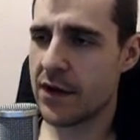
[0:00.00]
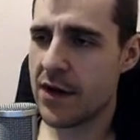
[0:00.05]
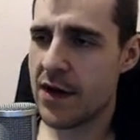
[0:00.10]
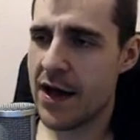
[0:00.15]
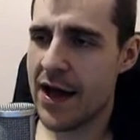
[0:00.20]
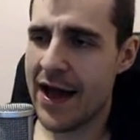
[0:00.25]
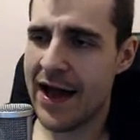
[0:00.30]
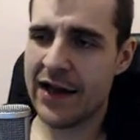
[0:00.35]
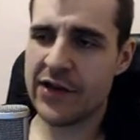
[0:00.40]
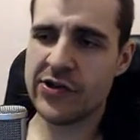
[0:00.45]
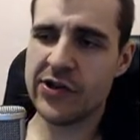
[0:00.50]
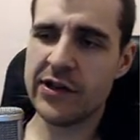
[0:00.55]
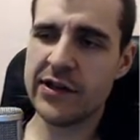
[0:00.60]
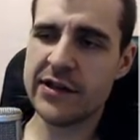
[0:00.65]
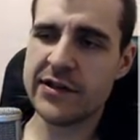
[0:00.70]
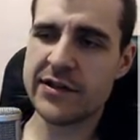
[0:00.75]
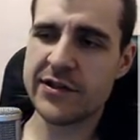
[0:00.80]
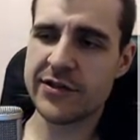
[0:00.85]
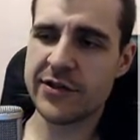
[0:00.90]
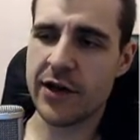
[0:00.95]
Actually,
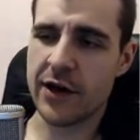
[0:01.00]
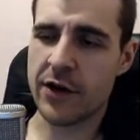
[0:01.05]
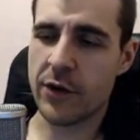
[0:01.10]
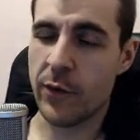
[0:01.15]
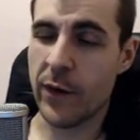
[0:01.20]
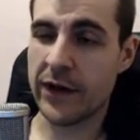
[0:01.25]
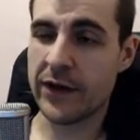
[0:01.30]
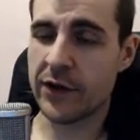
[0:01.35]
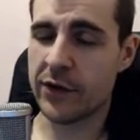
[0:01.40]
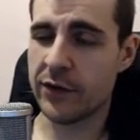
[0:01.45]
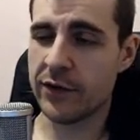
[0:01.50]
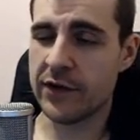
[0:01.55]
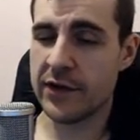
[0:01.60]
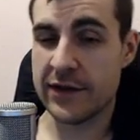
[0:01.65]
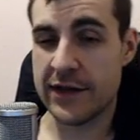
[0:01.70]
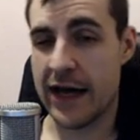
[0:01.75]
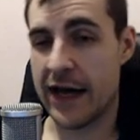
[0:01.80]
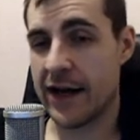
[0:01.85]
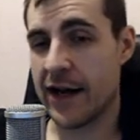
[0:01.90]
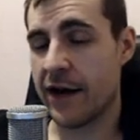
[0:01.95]
this is quite a good
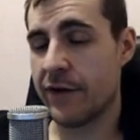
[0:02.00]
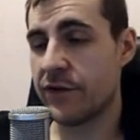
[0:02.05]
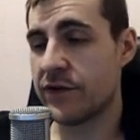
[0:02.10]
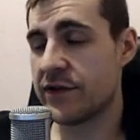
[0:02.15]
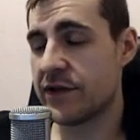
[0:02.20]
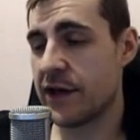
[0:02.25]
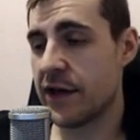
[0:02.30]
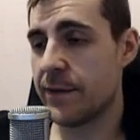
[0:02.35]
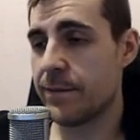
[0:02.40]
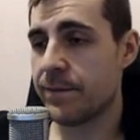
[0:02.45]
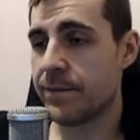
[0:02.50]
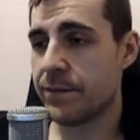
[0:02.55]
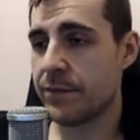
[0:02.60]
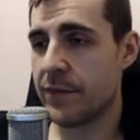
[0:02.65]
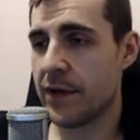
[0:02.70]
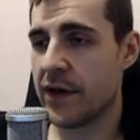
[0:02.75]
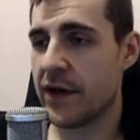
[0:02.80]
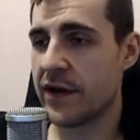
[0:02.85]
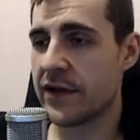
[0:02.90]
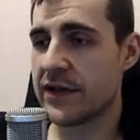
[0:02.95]
design, I would say,
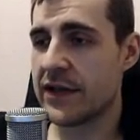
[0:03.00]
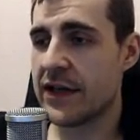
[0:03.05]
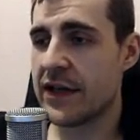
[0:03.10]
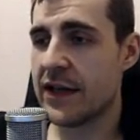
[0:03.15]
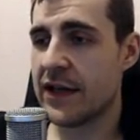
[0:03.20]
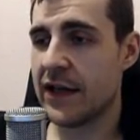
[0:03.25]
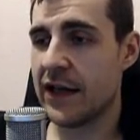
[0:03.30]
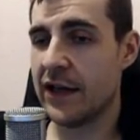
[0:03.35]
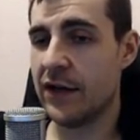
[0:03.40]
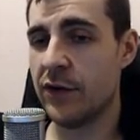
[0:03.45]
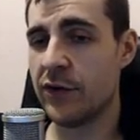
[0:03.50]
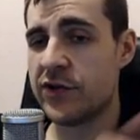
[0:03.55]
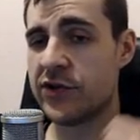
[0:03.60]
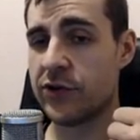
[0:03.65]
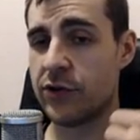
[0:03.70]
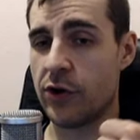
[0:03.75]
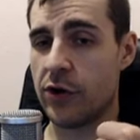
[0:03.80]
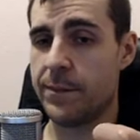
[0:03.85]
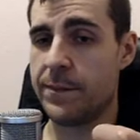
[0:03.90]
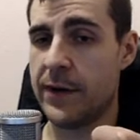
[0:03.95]
because it looks
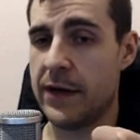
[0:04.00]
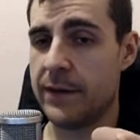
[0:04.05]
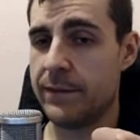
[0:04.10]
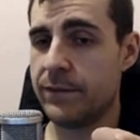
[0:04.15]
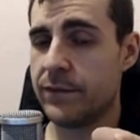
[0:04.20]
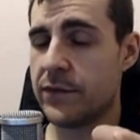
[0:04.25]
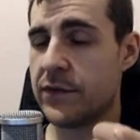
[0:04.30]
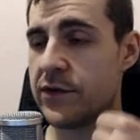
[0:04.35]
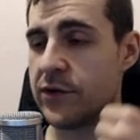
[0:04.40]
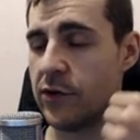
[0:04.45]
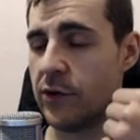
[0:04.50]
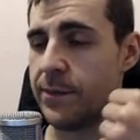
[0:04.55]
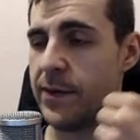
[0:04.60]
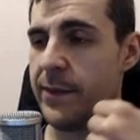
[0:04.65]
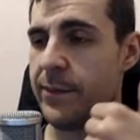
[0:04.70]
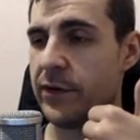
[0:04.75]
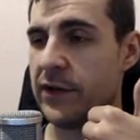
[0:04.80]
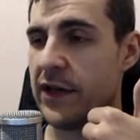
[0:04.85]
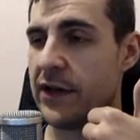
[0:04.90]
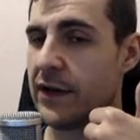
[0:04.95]
derpy, so
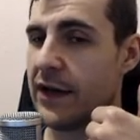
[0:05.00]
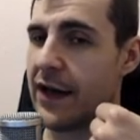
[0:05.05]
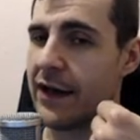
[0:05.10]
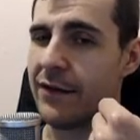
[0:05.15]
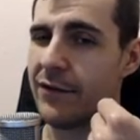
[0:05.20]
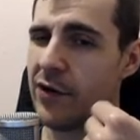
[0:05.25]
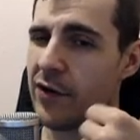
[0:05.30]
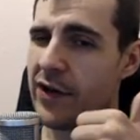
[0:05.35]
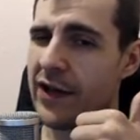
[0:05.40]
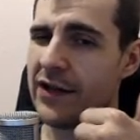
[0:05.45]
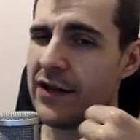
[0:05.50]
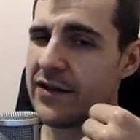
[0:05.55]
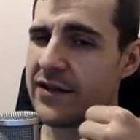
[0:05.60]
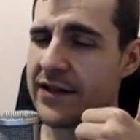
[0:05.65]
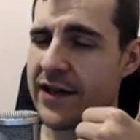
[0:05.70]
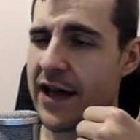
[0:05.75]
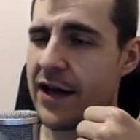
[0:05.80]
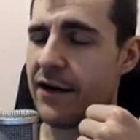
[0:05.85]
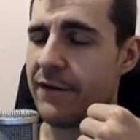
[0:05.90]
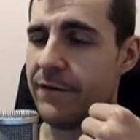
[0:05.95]
people think like, okay, this is
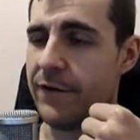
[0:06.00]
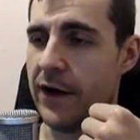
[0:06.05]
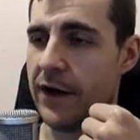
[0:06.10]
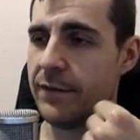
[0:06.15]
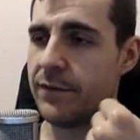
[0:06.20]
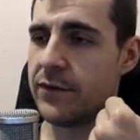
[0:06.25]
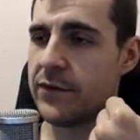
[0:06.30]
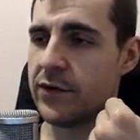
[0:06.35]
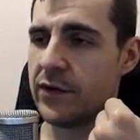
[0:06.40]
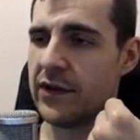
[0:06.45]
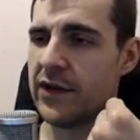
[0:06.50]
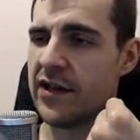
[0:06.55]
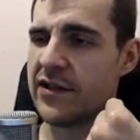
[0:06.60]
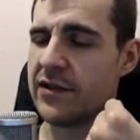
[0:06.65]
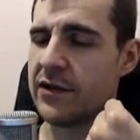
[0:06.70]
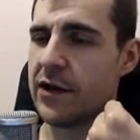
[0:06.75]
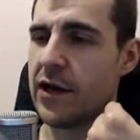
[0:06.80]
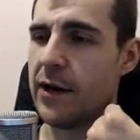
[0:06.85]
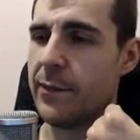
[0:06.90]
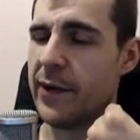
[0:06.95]
kind of fun. So it
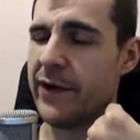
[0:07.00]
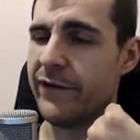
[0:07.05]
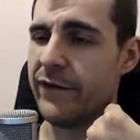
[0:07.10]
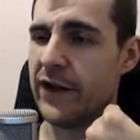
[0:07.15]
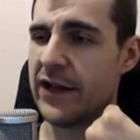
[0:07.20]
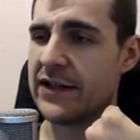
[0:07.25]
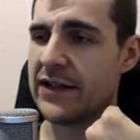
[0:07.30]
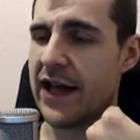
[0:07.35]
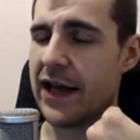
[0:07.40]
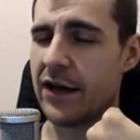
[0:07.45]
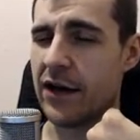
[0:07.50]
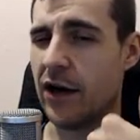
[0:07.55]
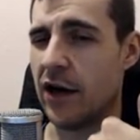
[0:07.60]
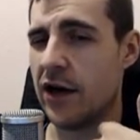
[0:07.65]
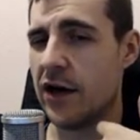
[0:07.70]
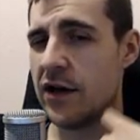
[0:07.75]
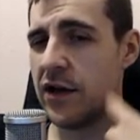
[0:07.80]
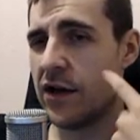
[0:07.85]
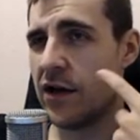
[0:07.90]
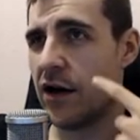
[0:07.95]
doesn't come up as like a
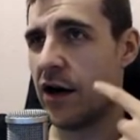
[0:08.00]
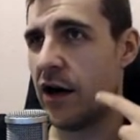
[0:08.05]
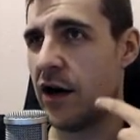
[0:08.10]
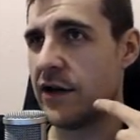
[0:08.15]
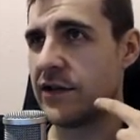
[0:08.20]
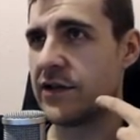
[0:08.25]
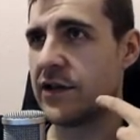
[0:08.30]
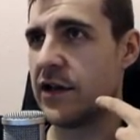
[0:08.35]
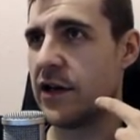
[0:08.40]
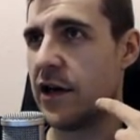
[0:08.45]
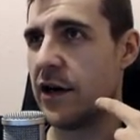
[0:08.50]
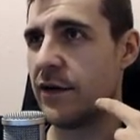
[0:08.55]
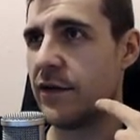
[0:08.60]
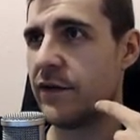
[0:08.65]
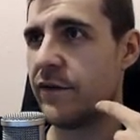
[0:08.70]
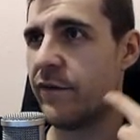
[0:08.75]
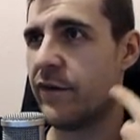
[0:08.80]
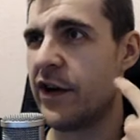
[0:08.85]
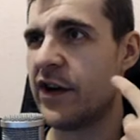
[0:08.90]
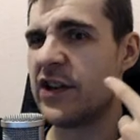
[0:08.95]

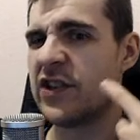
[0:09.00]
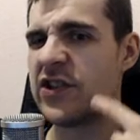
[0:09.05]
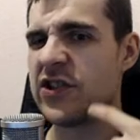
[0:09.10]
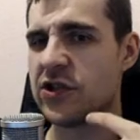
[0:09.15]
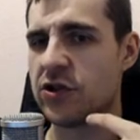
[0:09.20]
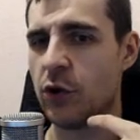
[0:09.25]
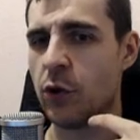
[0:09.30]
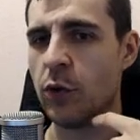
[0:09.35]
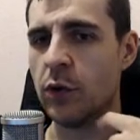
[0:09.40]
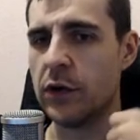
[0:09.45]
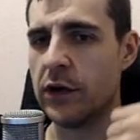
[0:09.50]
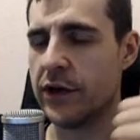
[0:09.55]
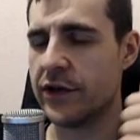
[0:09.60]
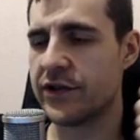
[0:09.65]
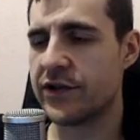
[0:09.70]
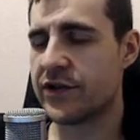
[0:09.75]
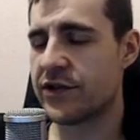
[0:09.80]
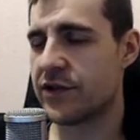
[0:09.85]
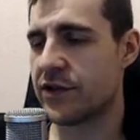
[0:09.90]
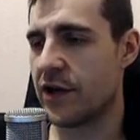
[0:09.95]
very
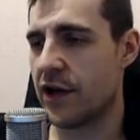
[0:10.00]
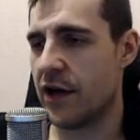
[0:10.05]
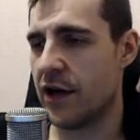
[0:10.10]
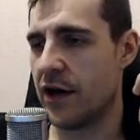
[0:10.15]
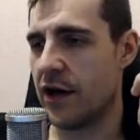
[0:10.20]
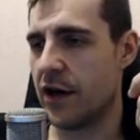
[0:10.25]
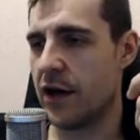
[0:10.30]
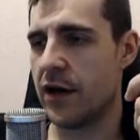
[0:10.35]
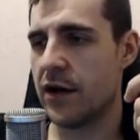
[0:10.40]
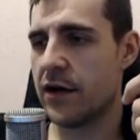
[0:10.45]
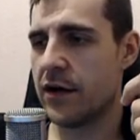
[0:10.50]
soulless garbage.